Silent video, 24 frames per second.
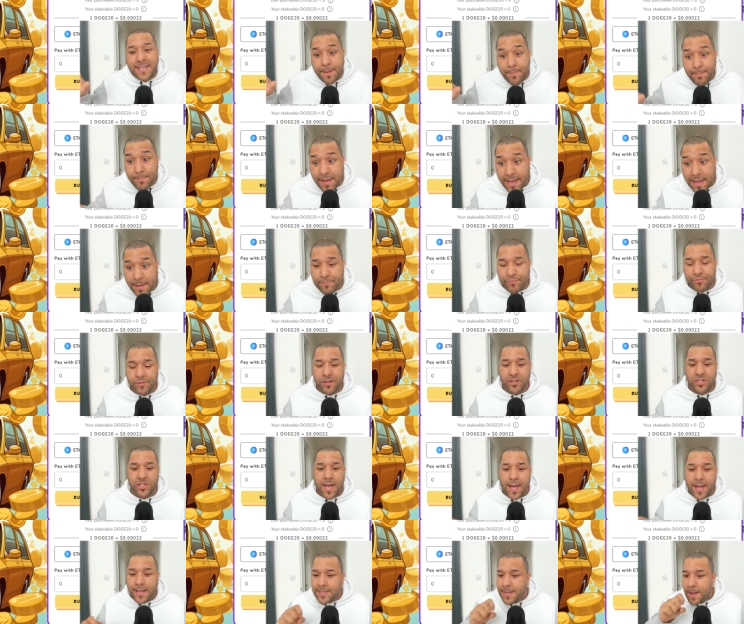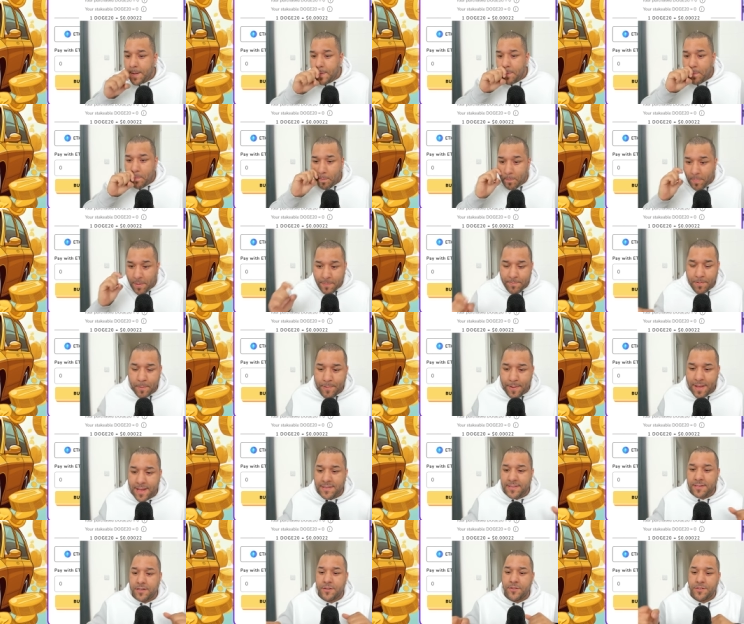a meme project. Be
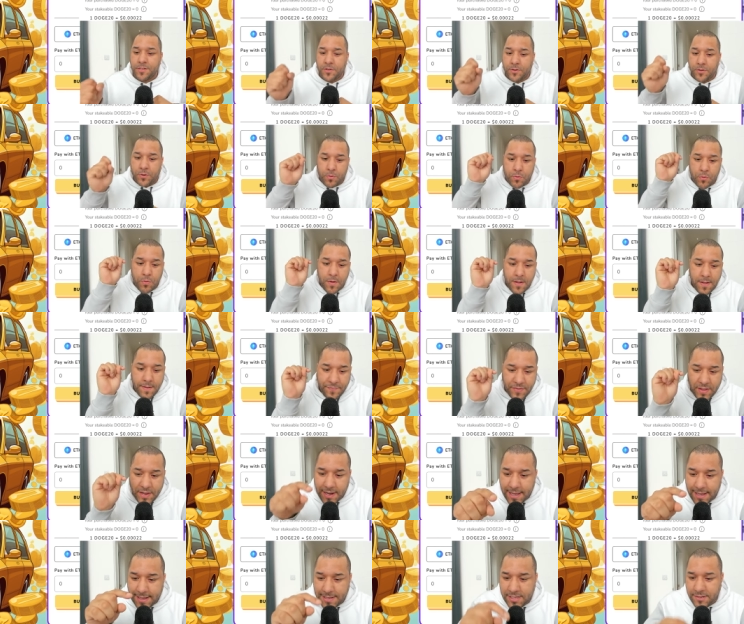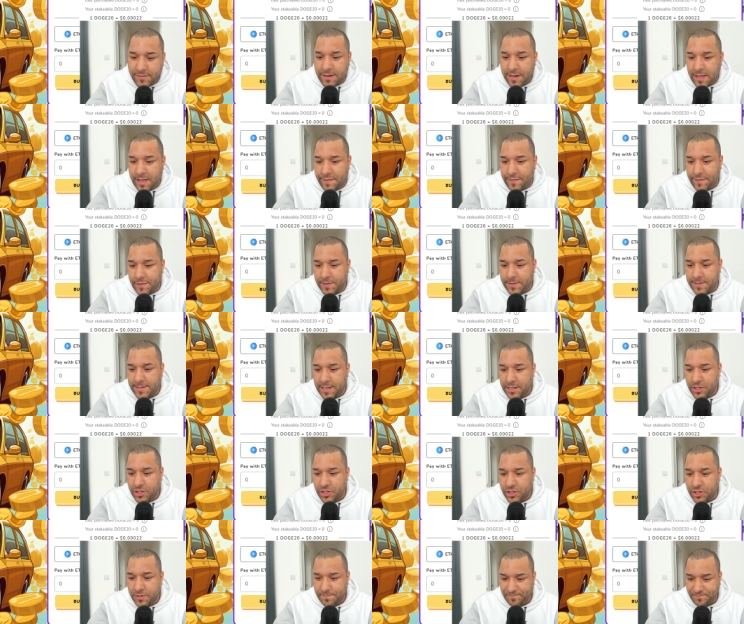prepared to lose it all. The links are in the info
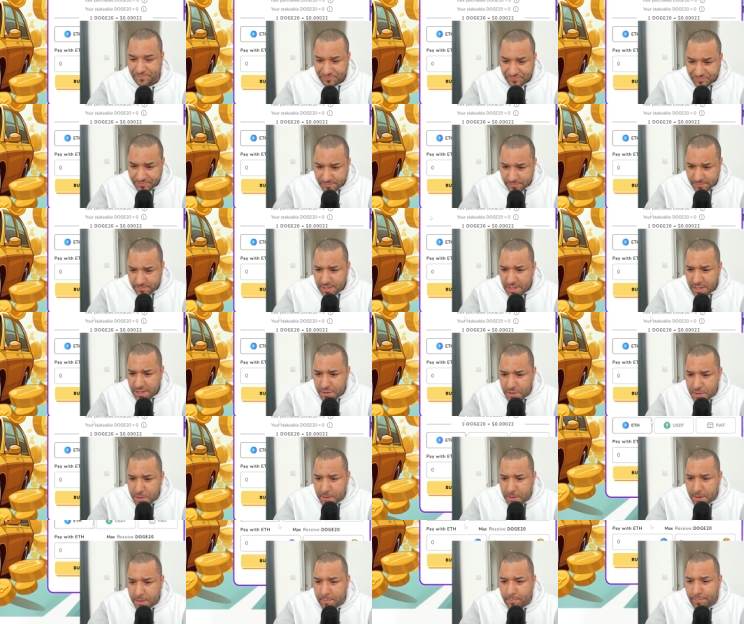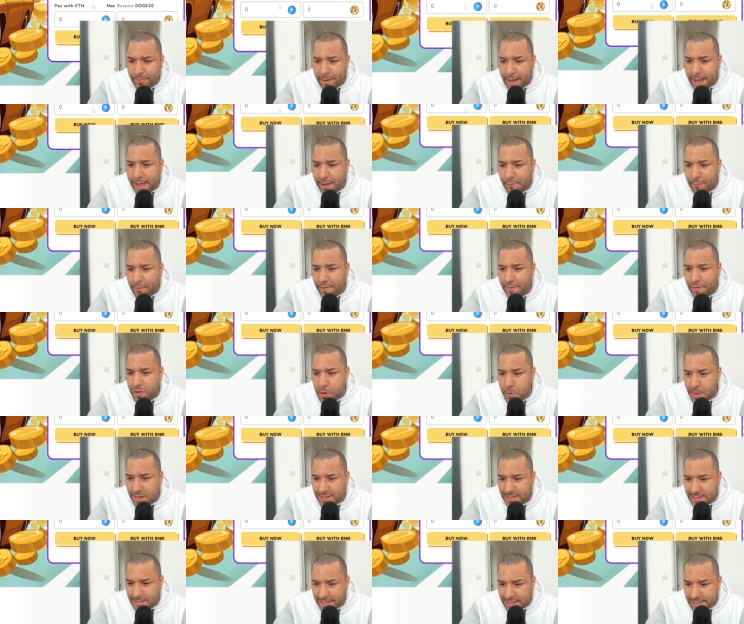section. You can buy with U
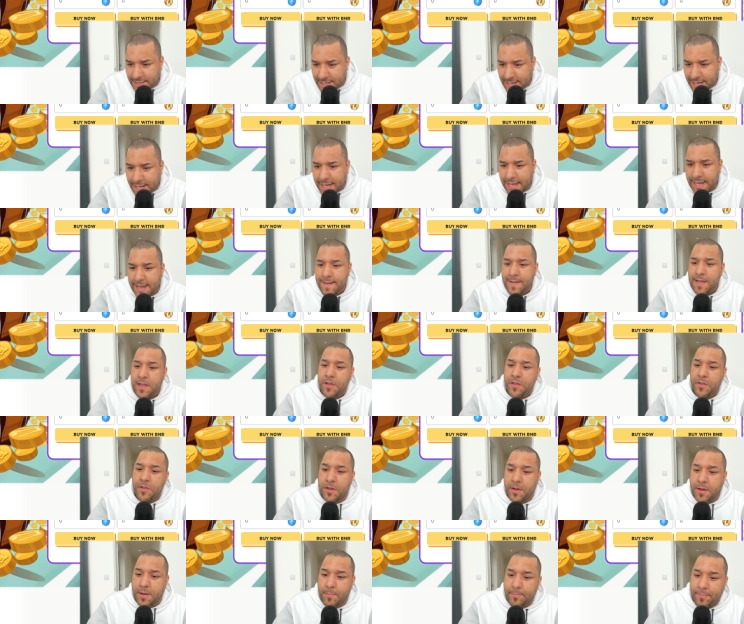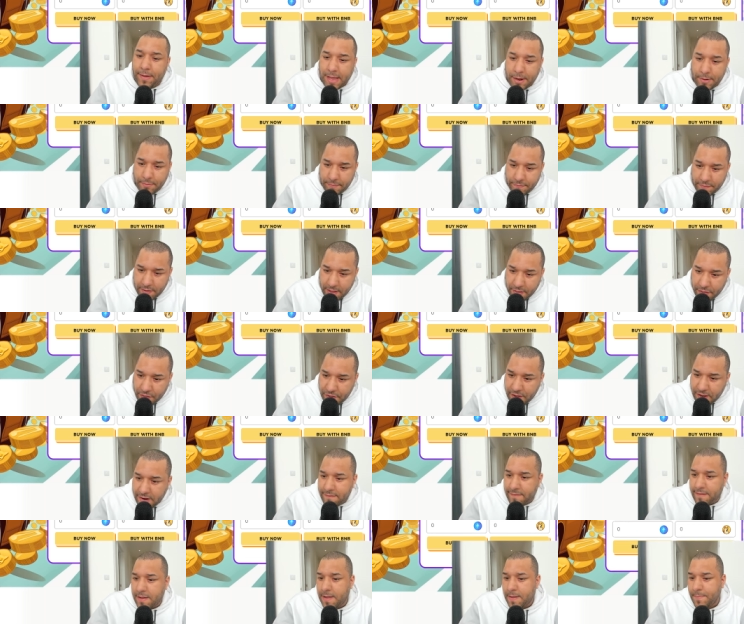S D T, you can buy with
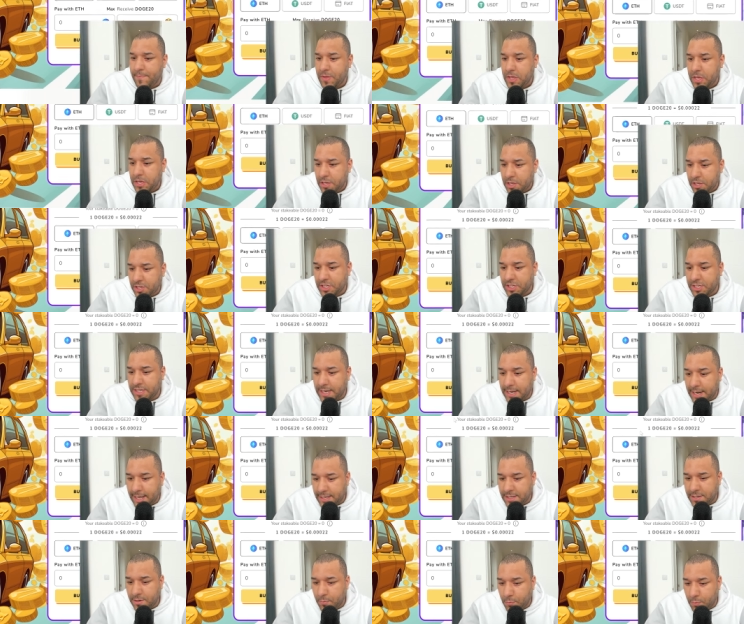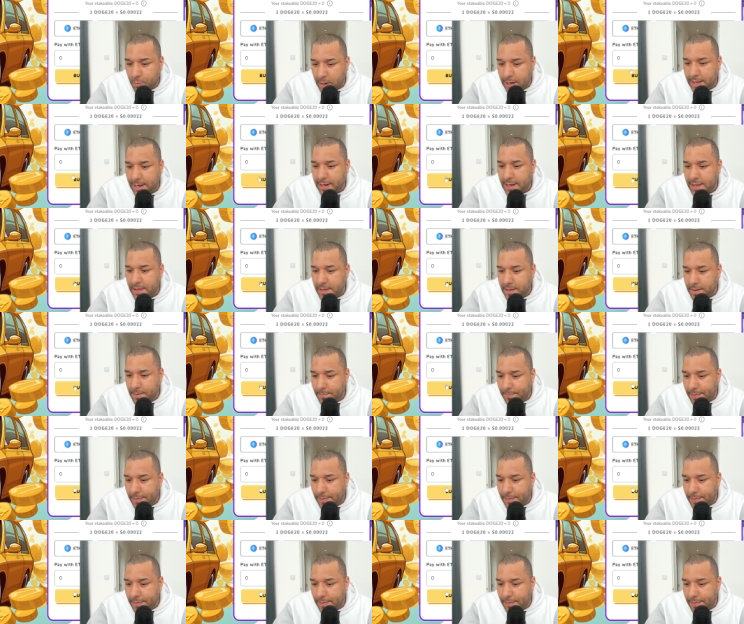Ethereum, you just connect your wallet and then you can